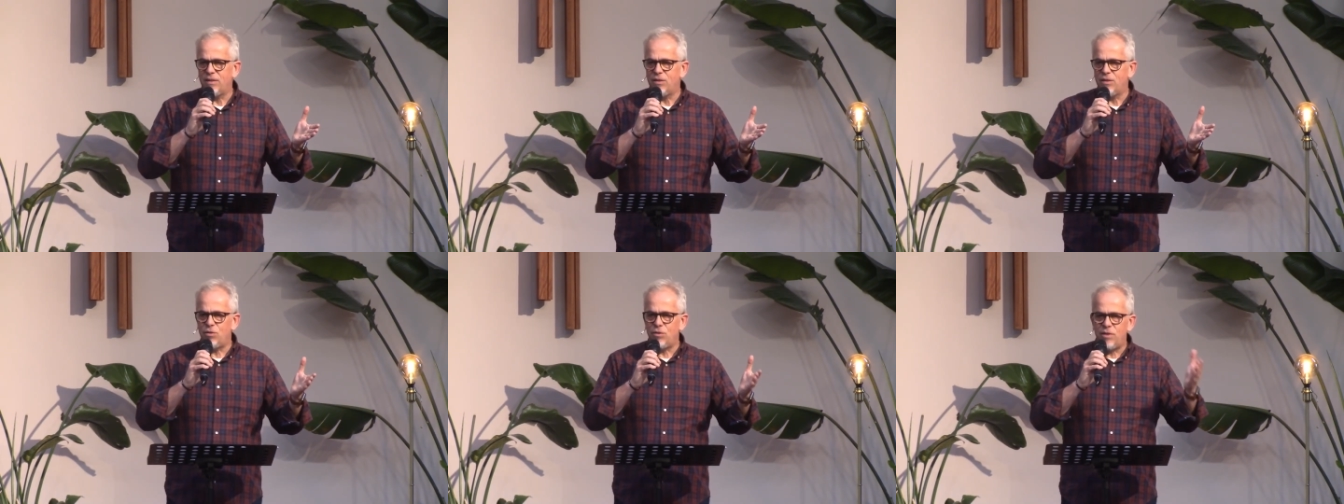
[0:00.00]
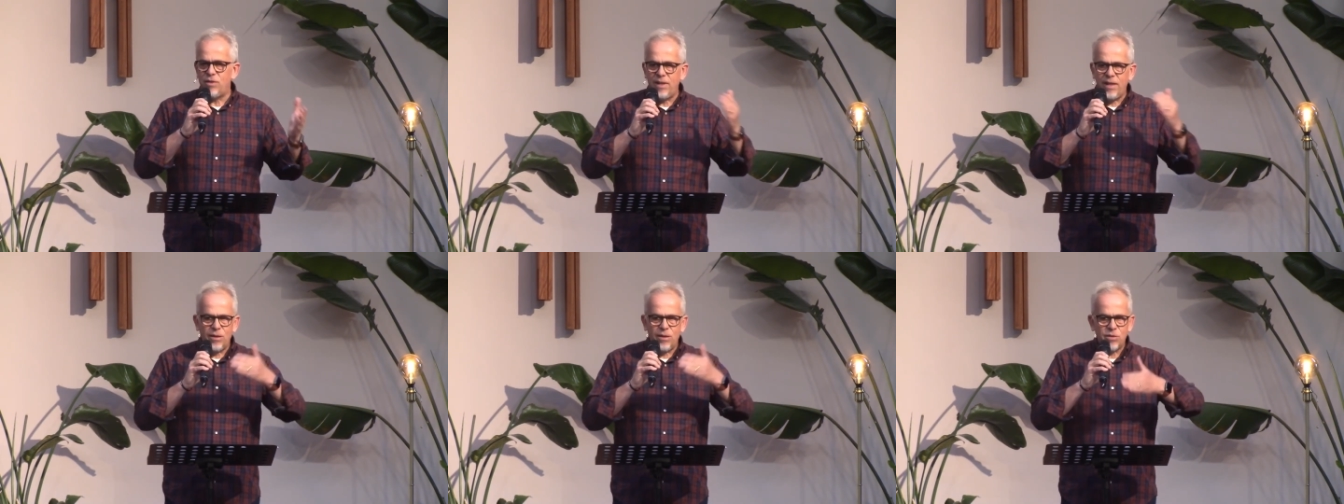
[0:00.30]
Do you
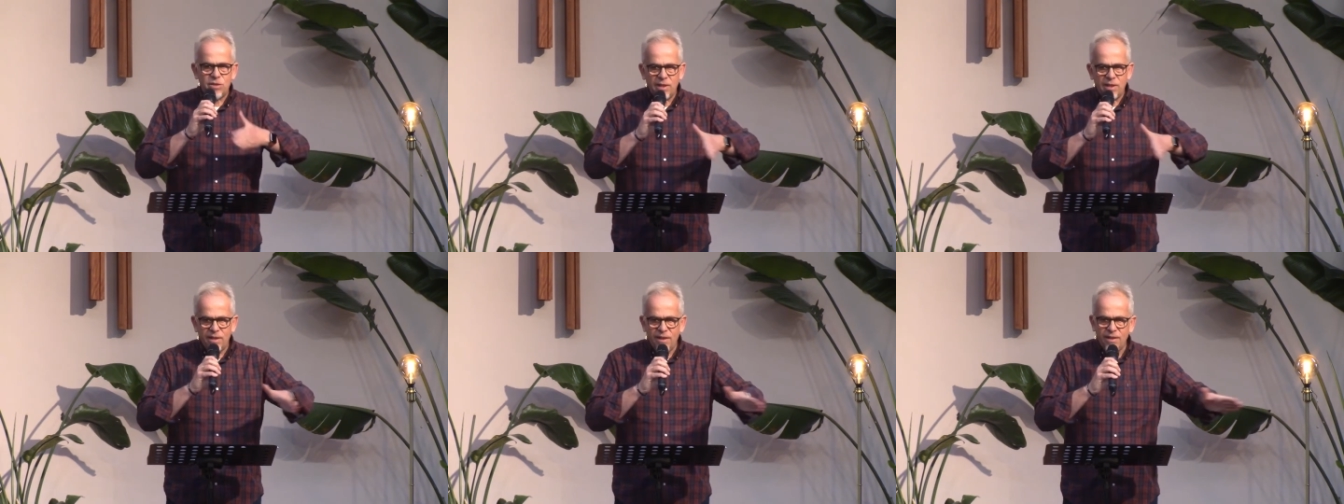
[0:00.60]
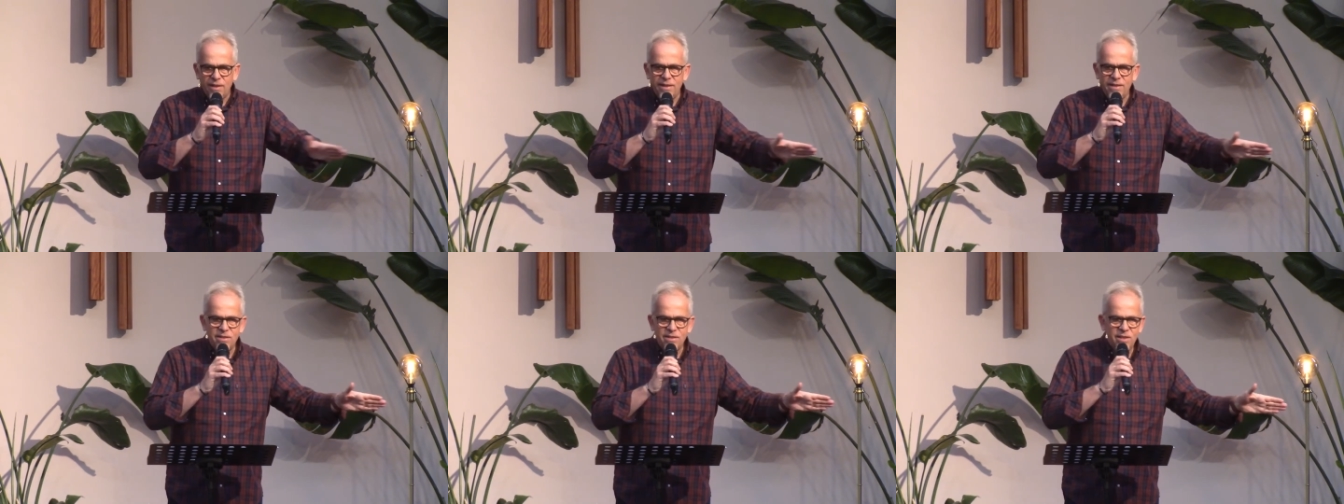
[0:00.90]
see how
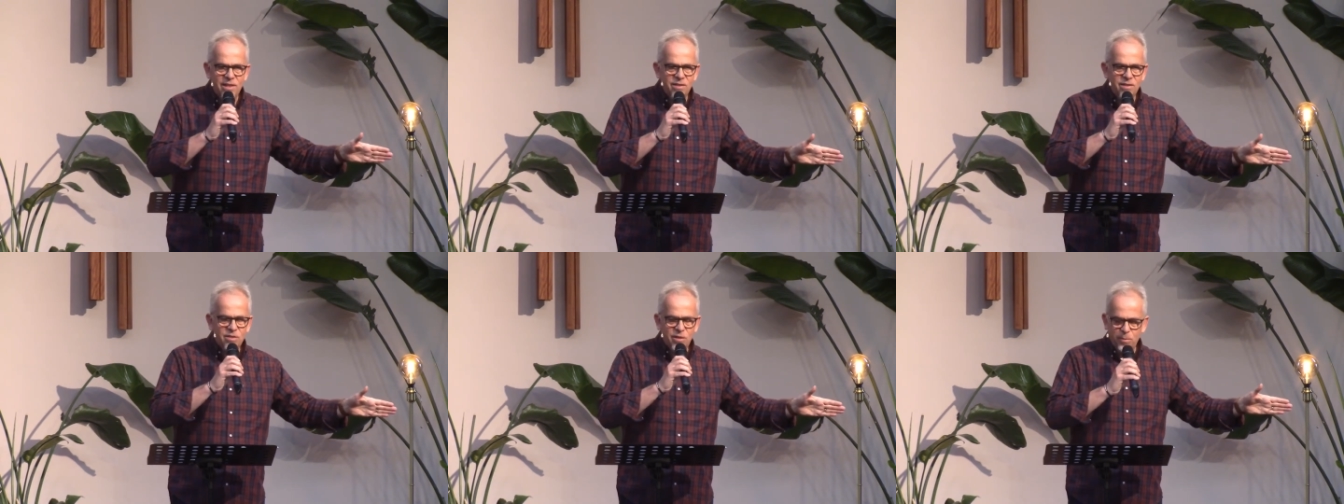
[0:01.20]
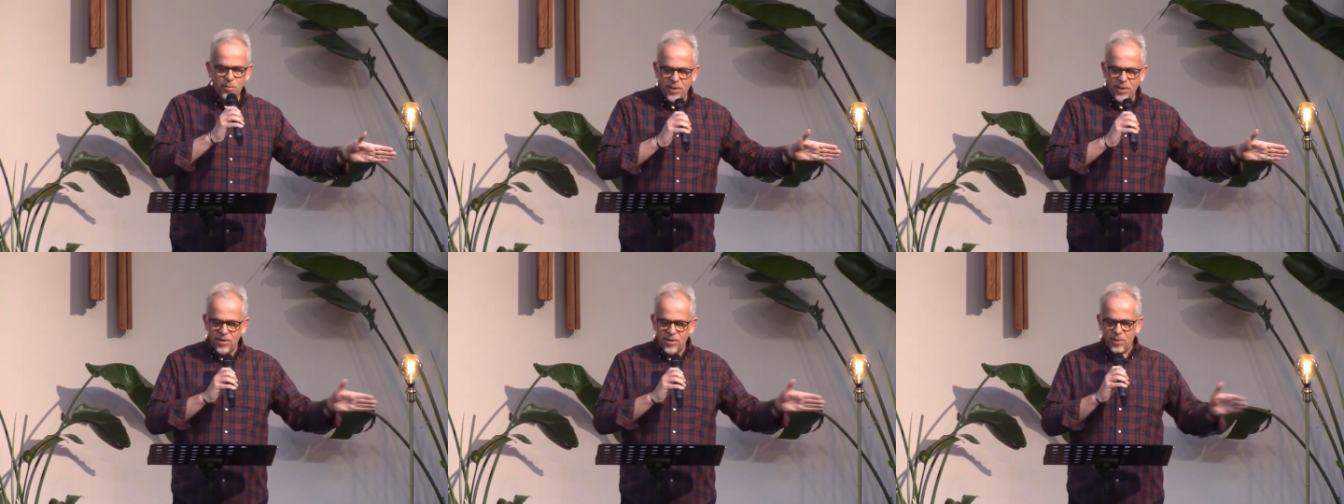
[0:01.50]
subtle these things
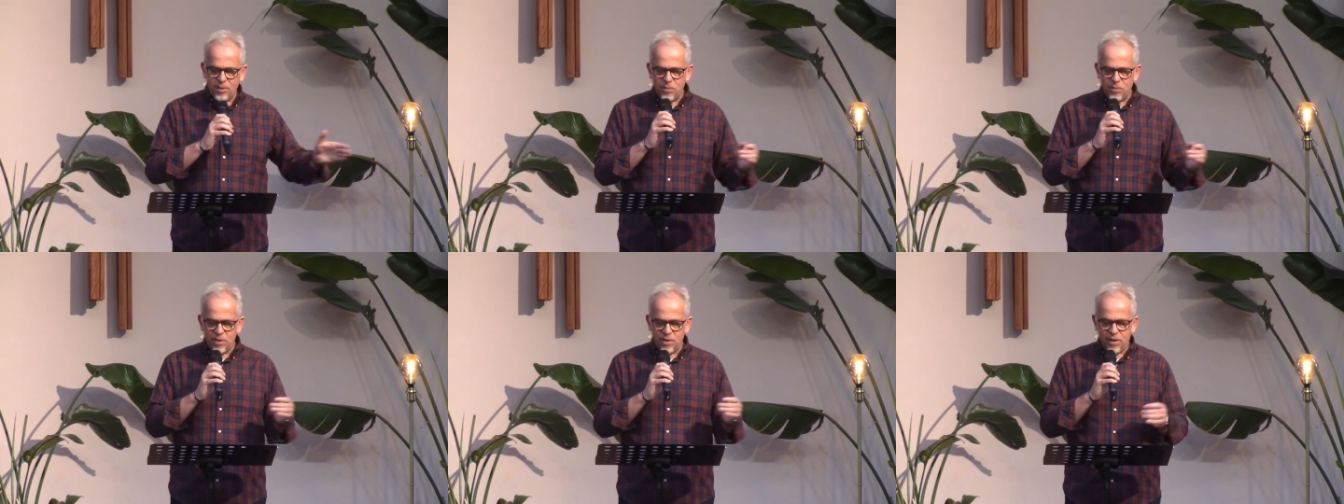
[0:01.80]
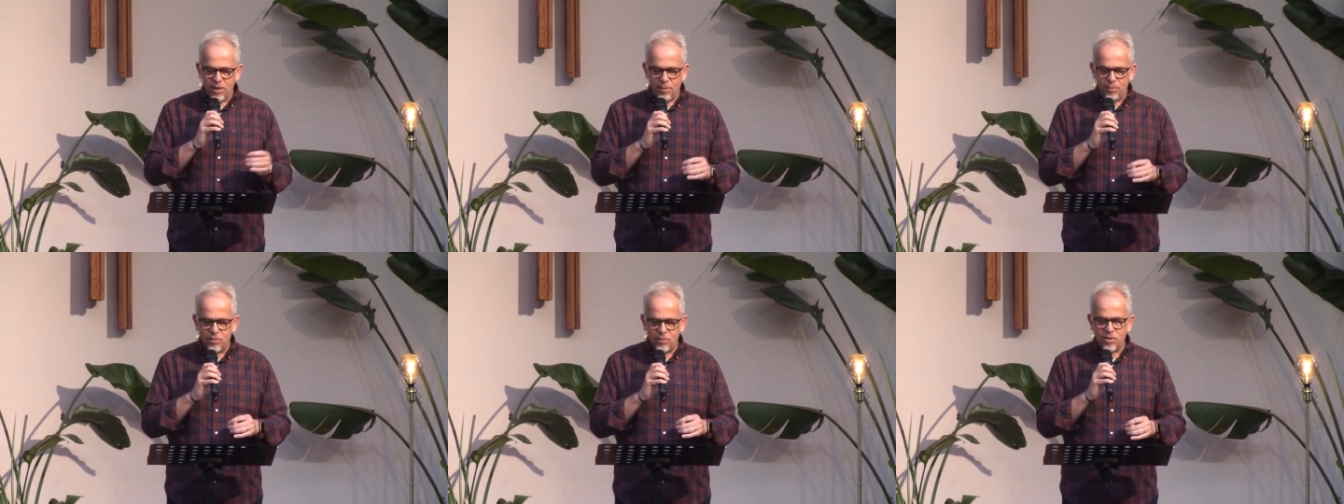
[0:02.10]
can be
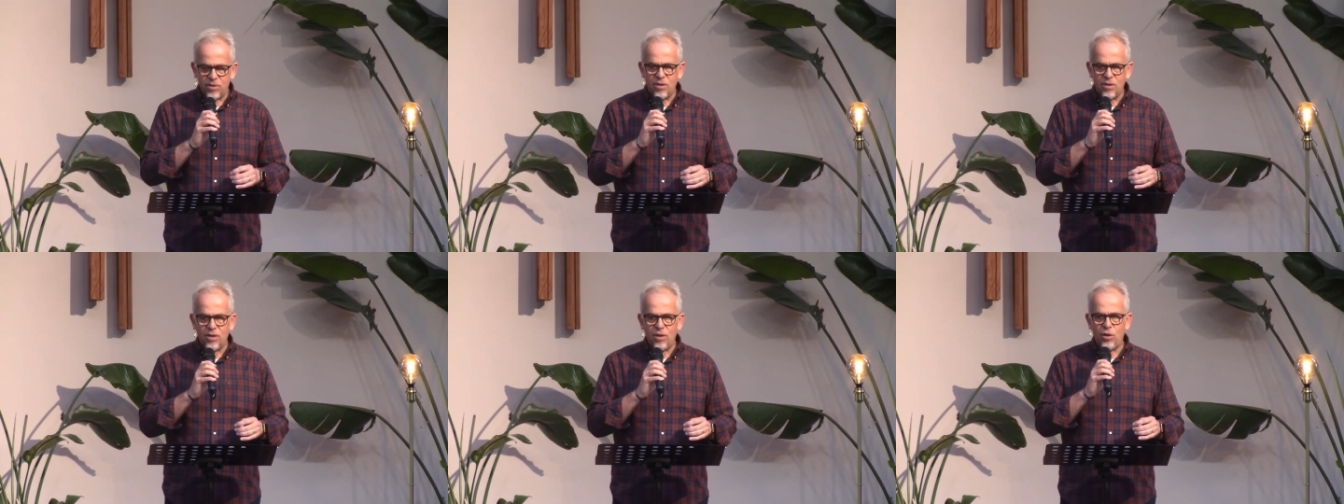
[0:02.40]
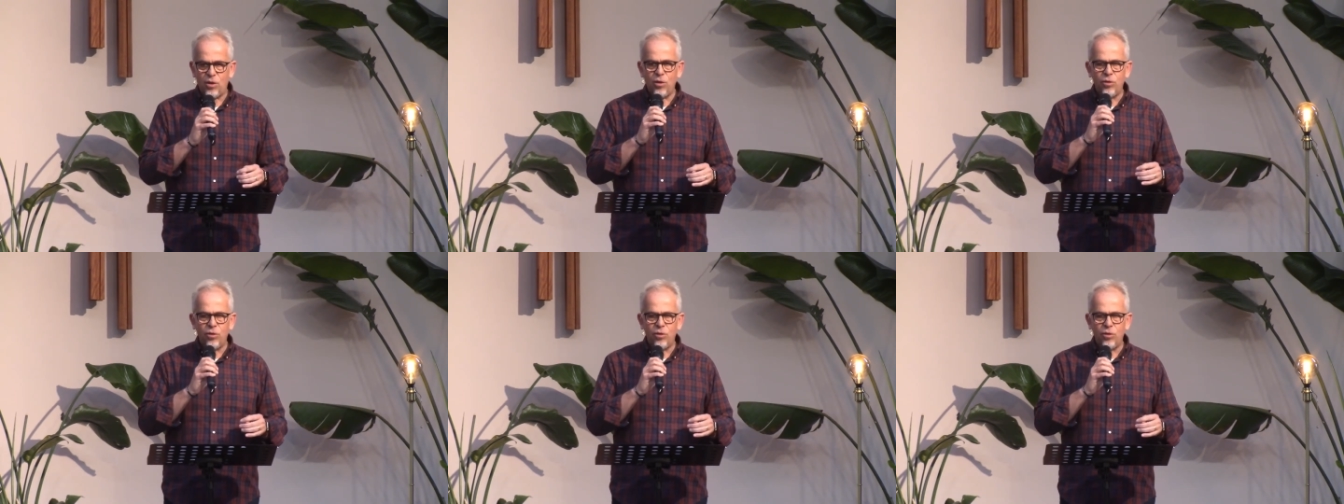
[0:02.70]
sometimes?